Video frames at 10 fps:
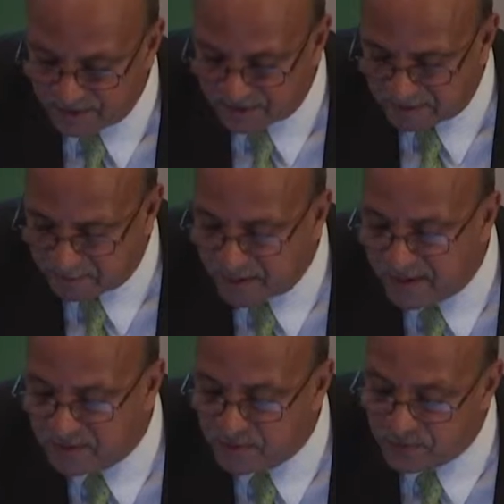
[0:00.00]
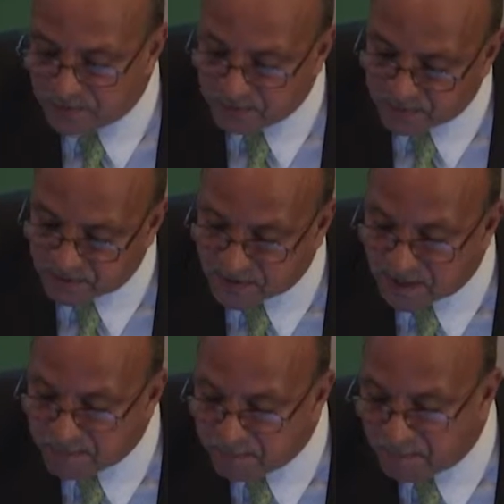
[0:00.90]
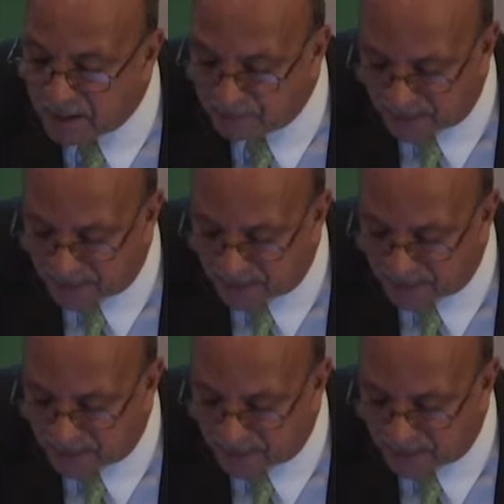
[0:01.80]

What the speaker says: compared to simply 10 pipe